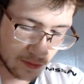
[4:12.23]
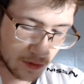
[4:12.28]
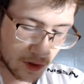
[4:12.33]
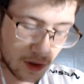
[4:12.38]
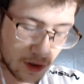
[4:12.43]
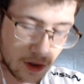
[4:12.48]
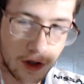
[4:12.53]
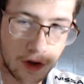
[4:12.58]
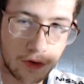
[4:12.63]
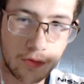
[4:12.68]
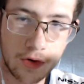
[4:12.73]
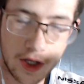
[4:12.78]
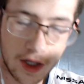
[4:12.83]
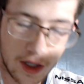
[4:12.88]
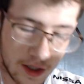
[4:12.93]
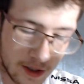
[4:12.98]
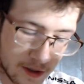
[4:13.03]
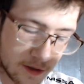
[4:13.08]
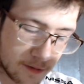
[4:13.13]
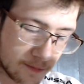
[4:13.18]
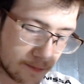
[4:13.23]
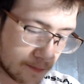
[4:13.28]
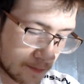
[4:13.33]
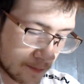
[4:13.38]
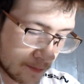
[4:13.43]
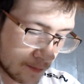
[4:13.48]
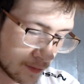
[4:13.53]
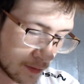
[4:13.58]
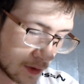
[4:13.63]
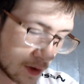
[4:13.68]
Another one I like.
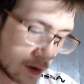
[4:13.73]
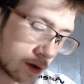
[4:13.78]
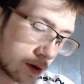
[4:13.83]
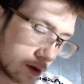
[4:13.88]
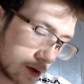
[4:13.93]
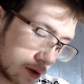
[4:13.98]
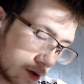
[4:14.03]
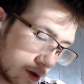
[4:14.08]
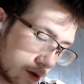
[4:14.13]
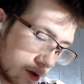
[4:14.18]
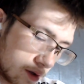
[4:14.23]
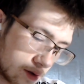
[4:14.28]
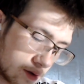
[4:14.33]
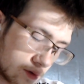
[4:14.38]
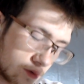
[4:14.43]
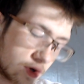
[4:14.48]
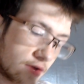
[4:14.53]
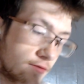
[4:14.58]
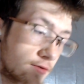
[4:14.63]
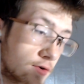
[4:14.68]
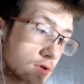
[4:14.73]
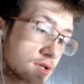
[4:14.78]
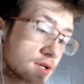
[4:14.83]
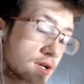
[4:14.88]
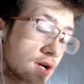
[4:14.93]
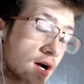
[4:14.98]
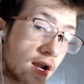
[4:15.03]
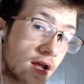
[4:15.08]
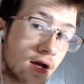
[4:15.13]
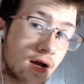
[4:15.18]
When I first
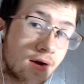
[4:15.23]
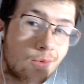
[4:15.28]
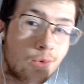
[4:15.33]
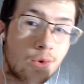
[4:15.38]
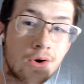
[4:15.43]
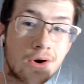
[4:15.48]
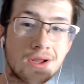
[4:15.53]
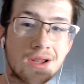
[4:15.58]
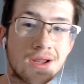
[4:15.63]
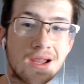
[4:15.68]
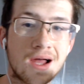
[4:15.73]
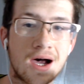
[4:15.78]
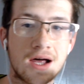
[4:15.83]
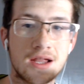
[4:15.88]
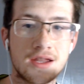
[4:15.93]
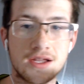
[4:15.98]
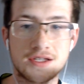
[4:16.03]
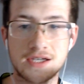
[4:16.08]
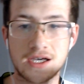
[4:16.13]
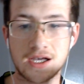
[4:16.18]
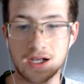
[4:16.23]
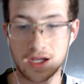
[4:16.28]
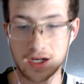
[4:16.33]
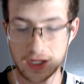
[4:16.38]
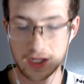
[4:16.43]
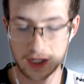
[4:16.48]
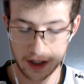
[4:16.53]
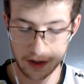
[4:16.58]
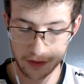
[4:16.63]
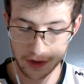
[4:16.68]
got it, I wore it a lot. That's kind of
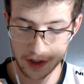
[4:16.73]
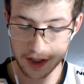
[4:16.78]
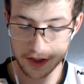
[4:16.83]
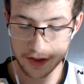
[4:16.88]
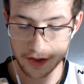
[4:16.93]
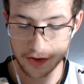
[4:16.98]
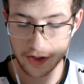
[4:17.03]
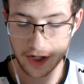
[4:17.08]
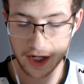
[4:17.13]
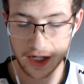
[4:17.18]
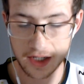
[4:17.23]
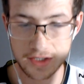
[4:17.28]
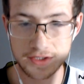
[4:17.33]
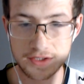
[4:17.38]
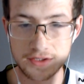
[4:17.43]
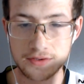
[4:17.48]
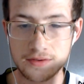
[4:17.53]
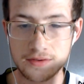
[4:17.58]
how I got the cracked